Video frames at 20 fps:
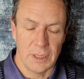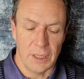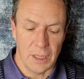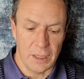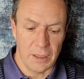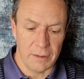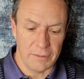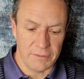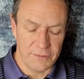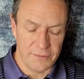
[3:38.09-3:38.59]

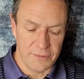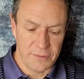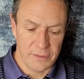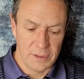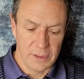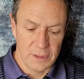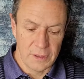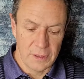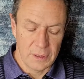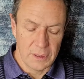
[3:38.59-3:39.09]
of
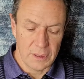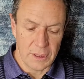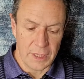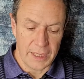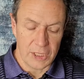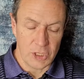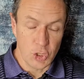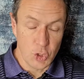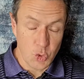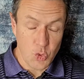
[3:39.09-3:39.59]
a
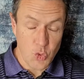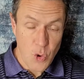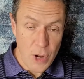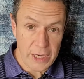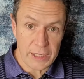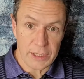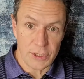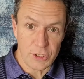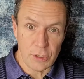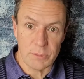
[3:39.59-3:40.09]

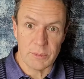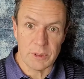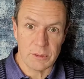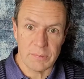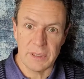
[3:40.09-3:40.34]
great human